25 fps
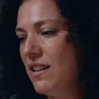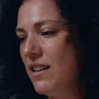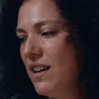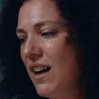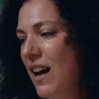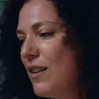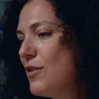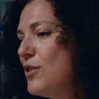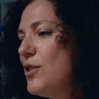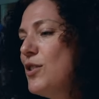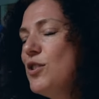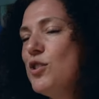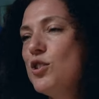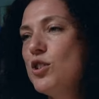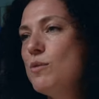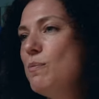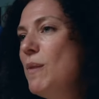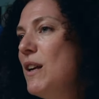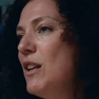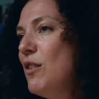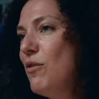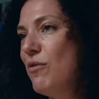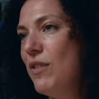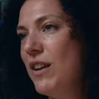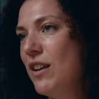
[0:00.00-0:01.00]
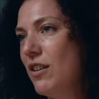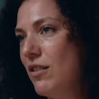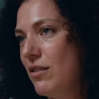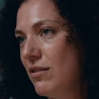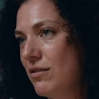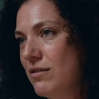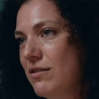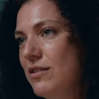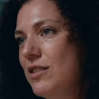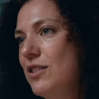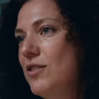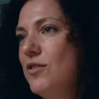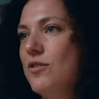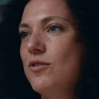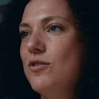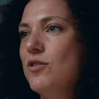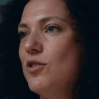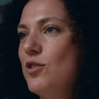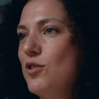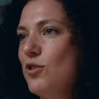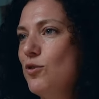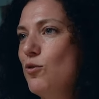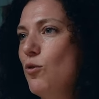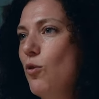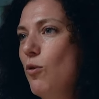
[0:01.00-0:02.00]
how does it just make you feel? Just,
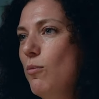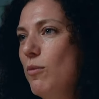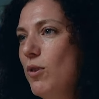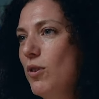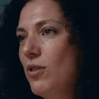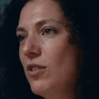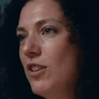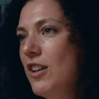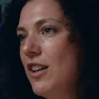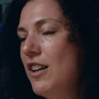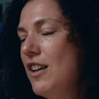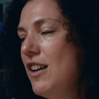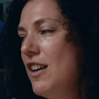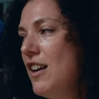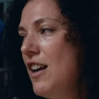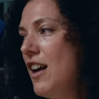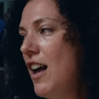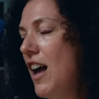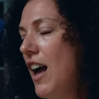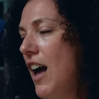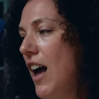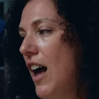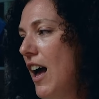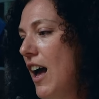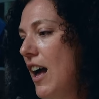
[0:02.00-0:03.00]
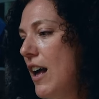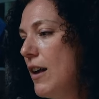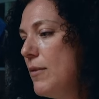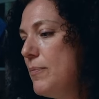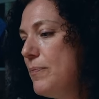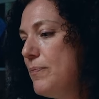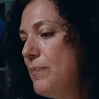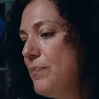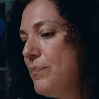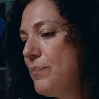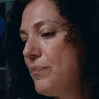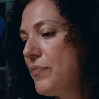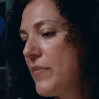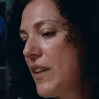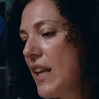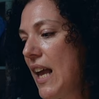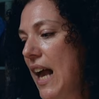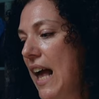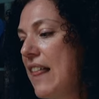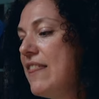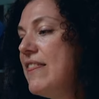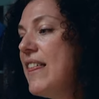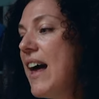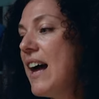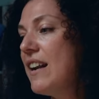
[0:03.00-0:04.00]
just normal. Yeah. Um,
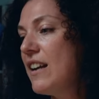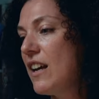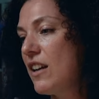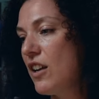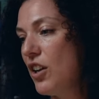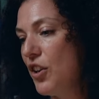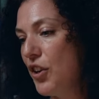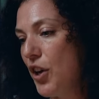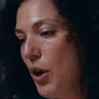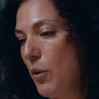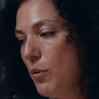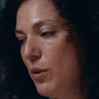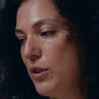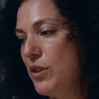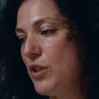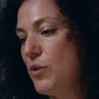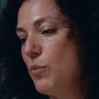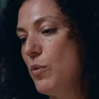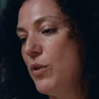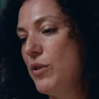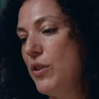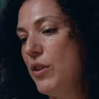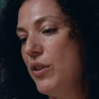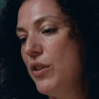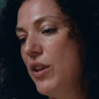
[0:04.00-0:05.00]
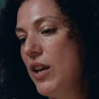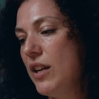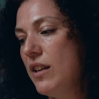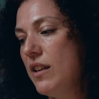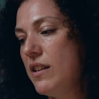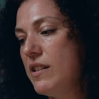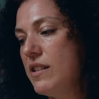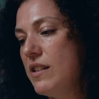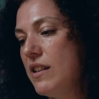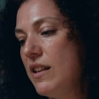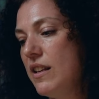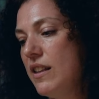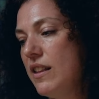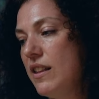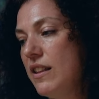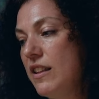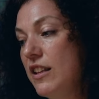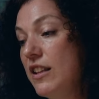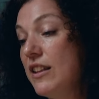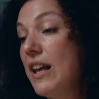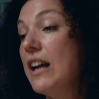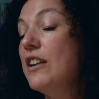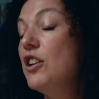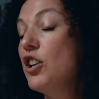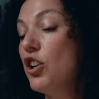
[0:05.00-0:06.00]
and then I can go on to other things.
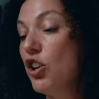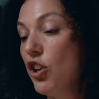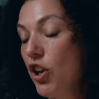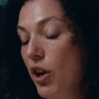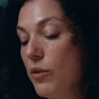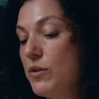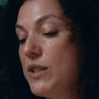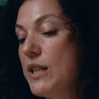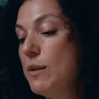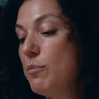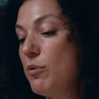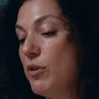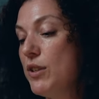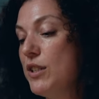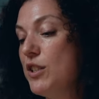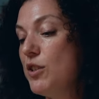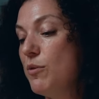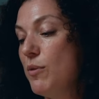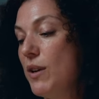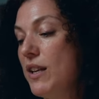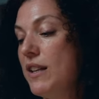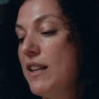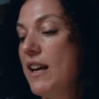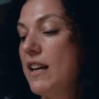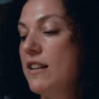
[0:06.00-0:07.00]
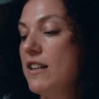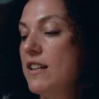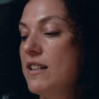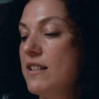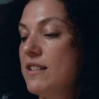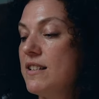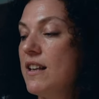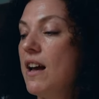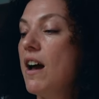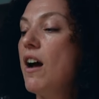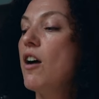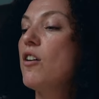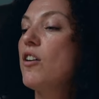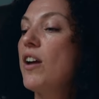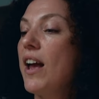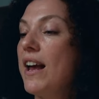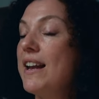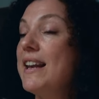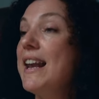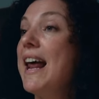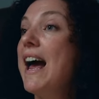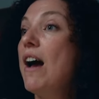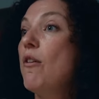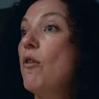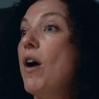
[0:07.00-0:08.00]
Then you can go deeper into it. Then it's like, okay,
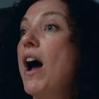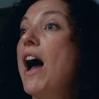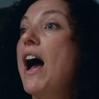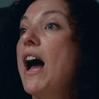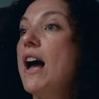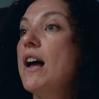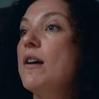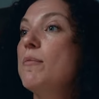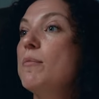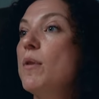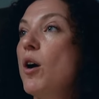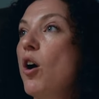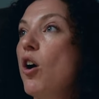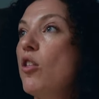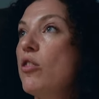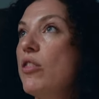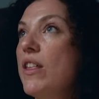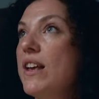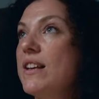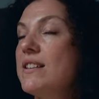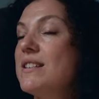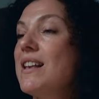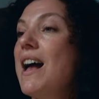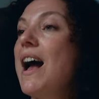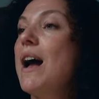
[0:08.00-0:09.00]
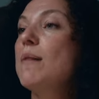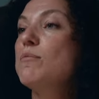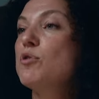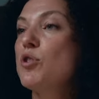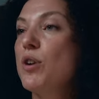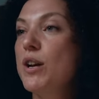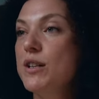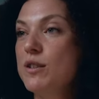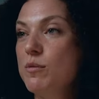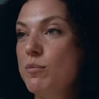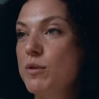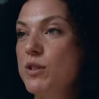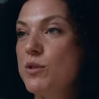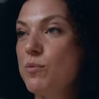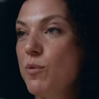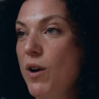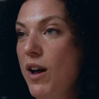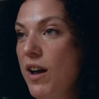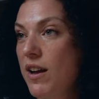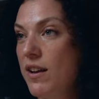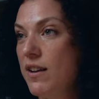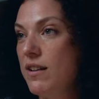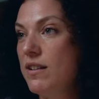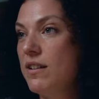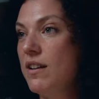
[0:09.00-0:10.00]
now I'm on this, I'm trying to
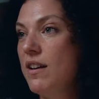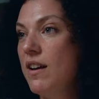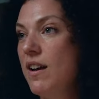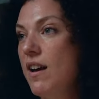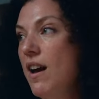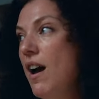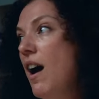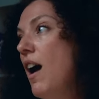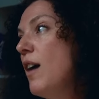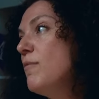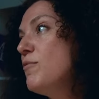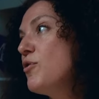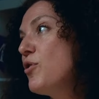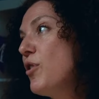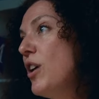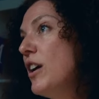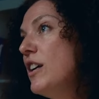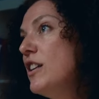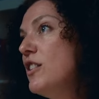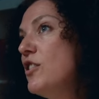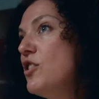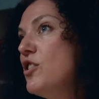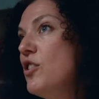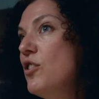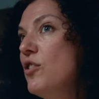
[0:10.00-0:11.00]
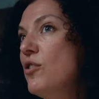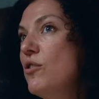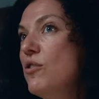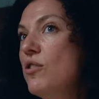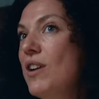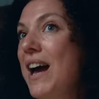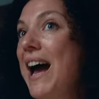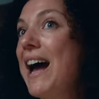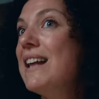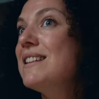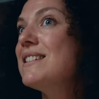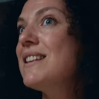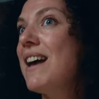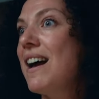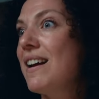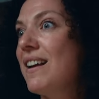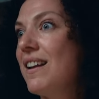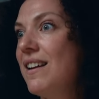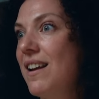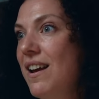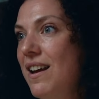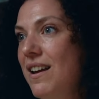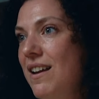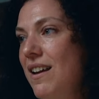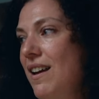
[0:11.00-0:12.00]
persuade, I'm trying to
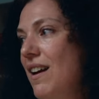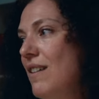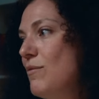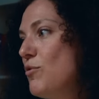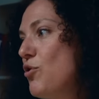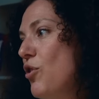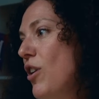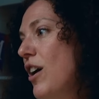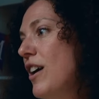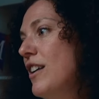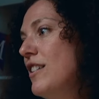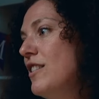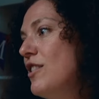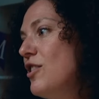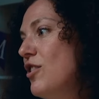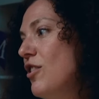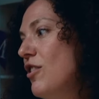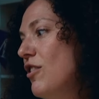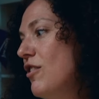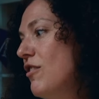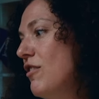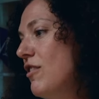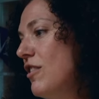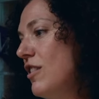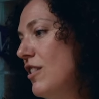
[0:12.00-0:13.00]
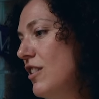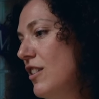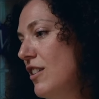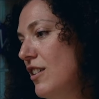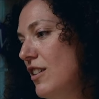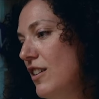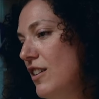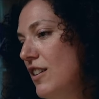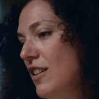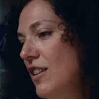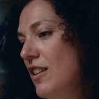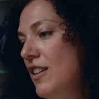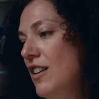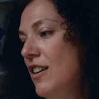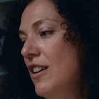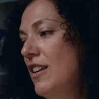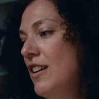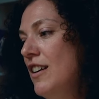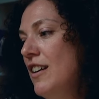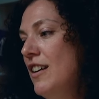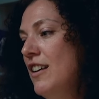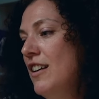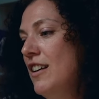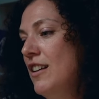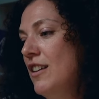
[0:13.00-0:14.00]
antagonize, I'm trying to,
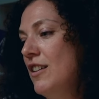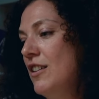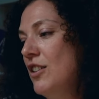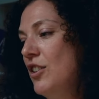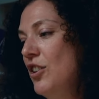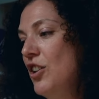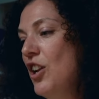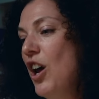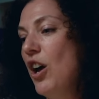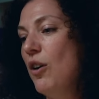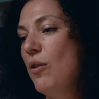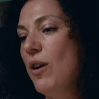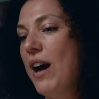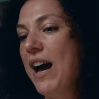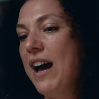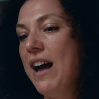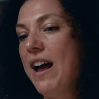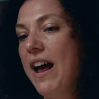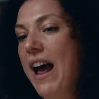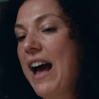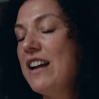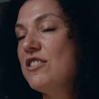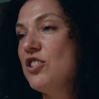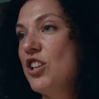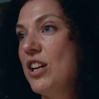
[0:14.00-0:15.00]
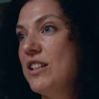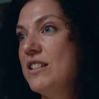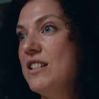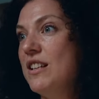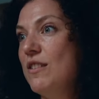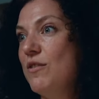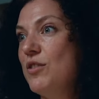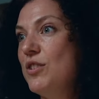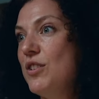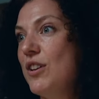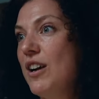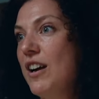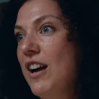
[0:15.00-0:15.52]
you know, adjectives,